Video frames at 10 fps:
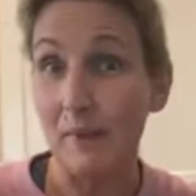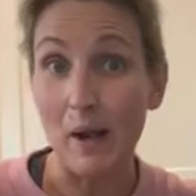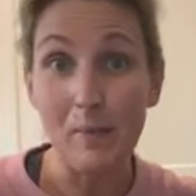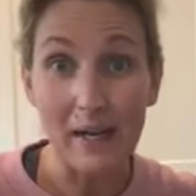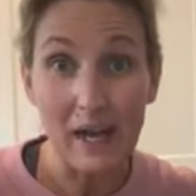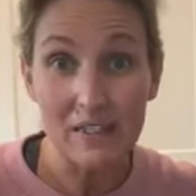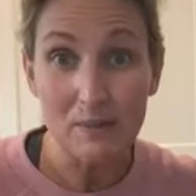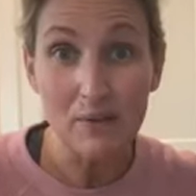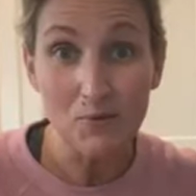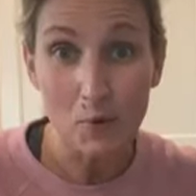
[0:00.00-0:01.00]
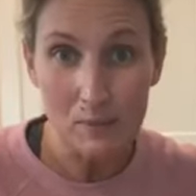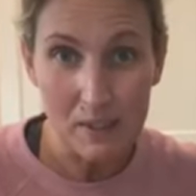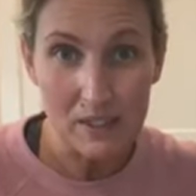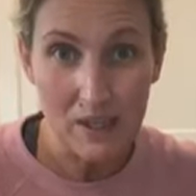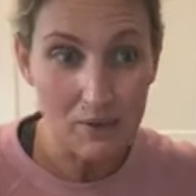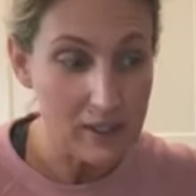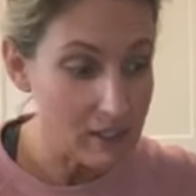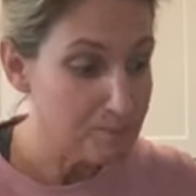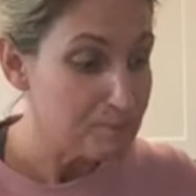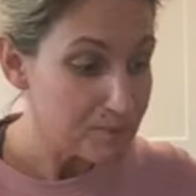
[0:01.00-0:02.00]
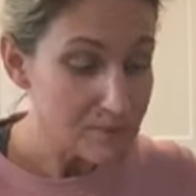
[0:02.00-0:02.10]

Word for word: I'm like, oh my God, has it been 40 minutes already?